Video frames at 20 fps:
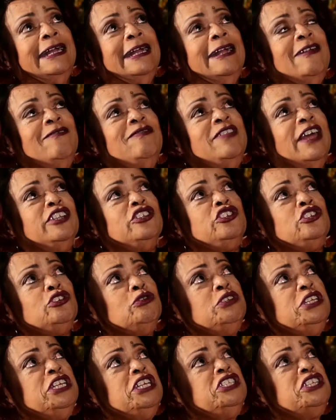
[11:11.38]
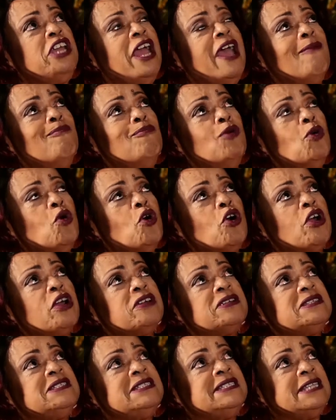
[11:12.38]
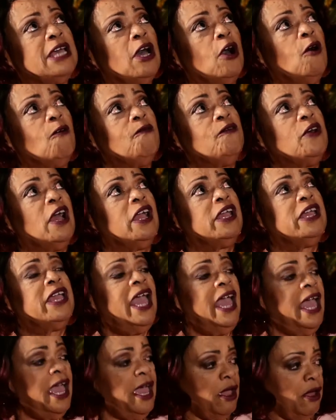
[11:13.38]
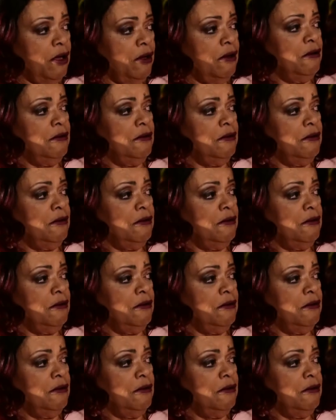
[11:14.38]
that you need to have more self care.